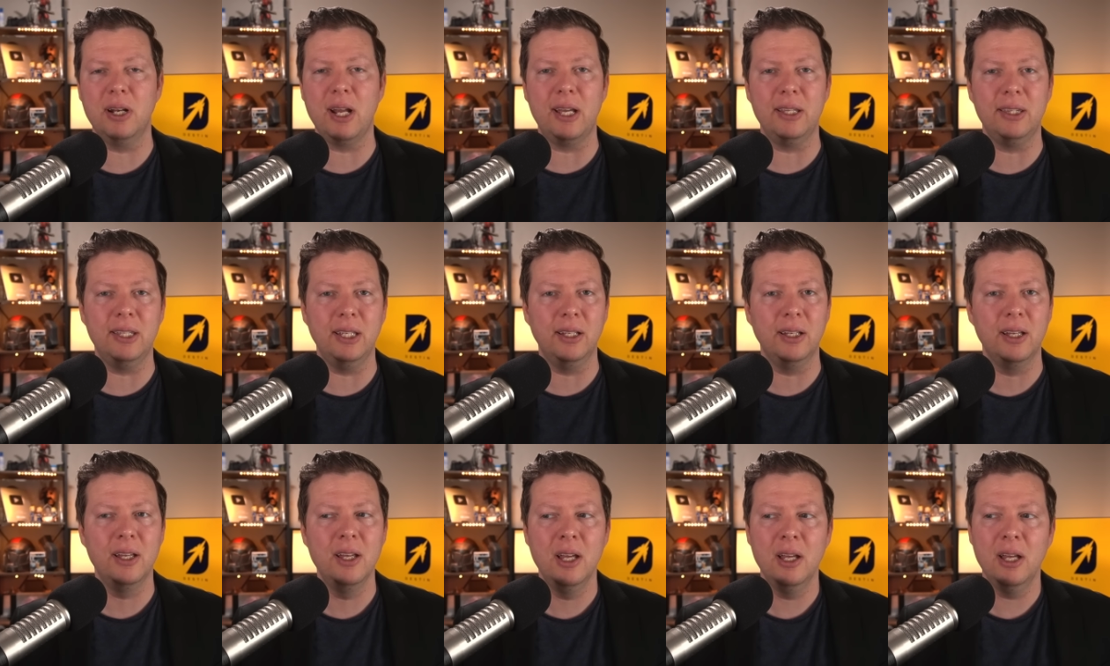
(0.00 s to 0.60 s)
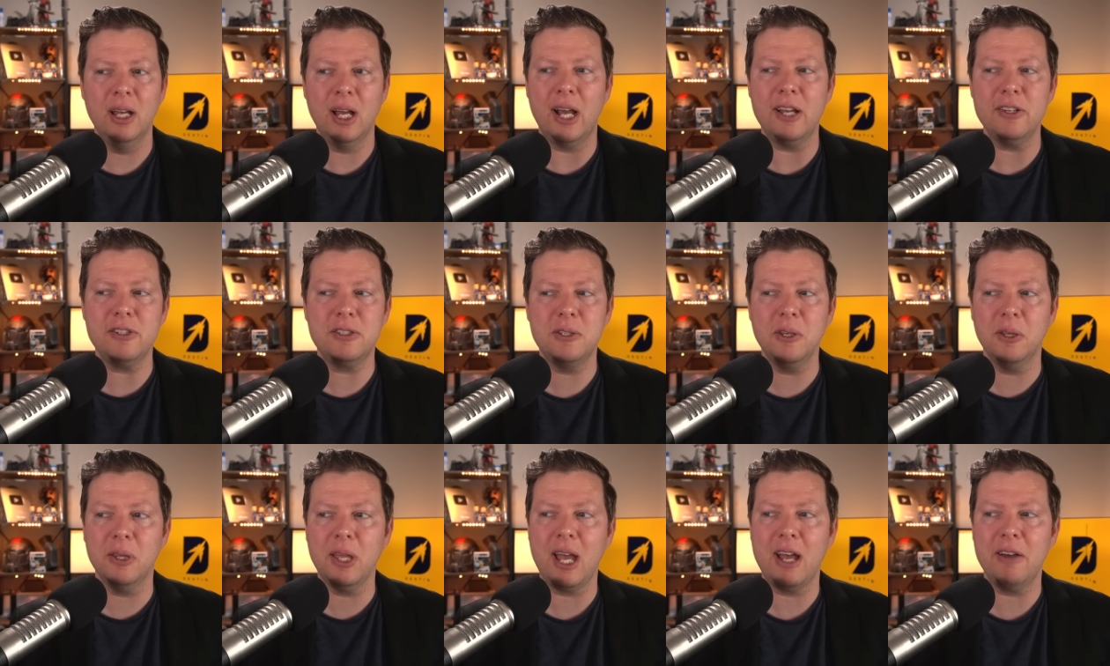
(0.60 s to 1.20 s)
I think I
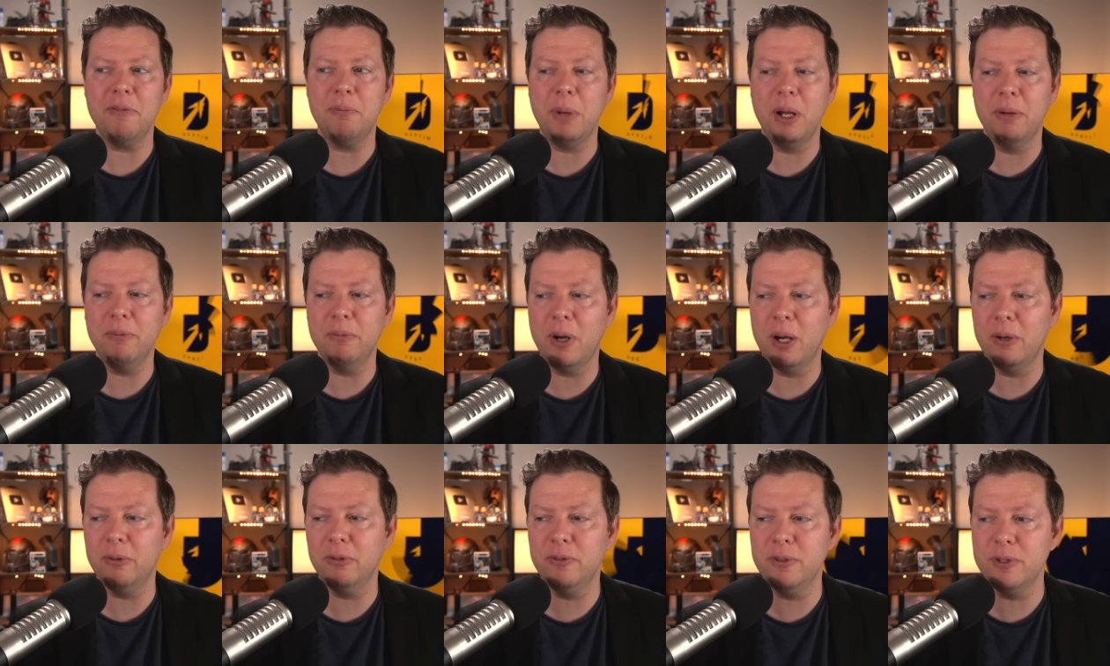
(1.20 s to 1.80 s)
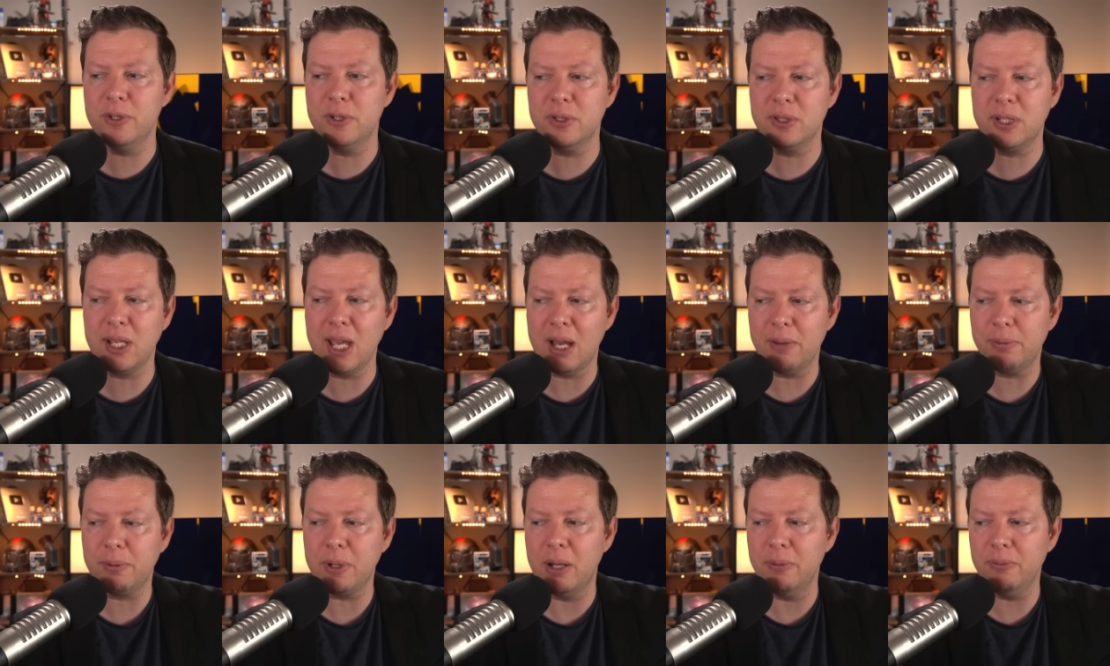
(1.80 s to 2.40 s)
still have my Marvel versus
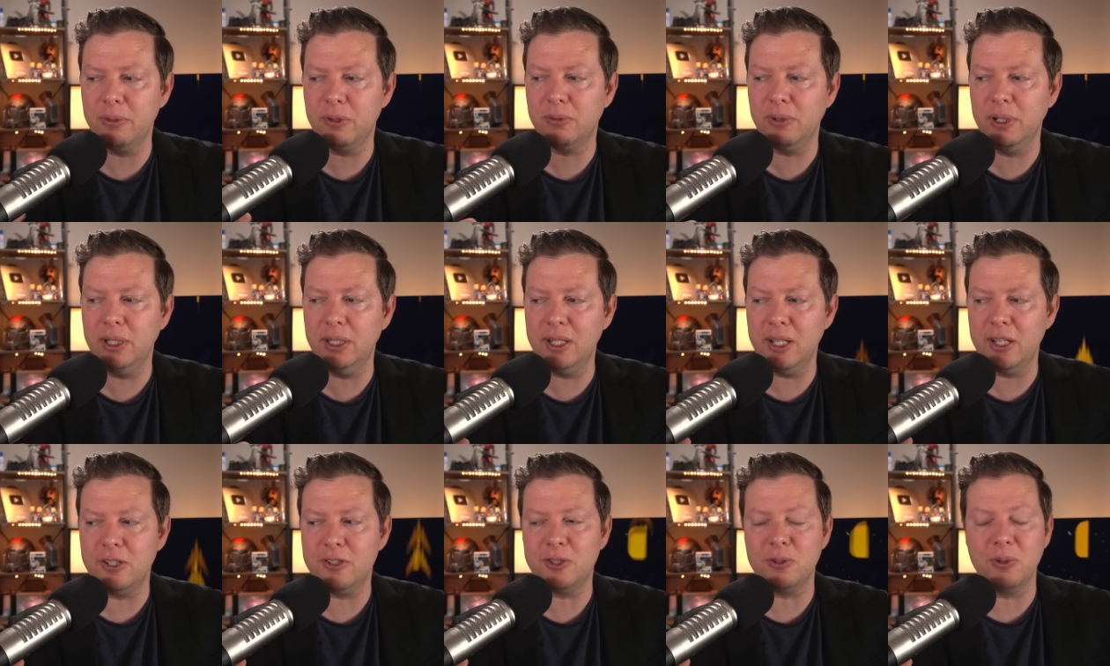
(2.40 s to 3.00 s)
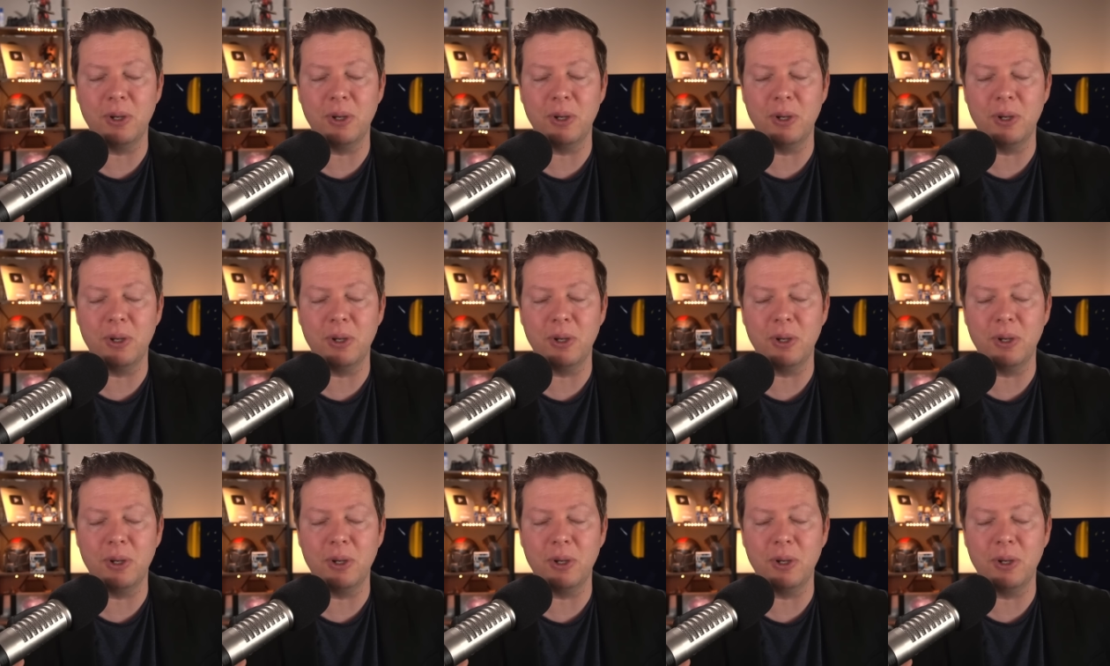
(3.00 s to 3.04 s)
Capcom 3 disc,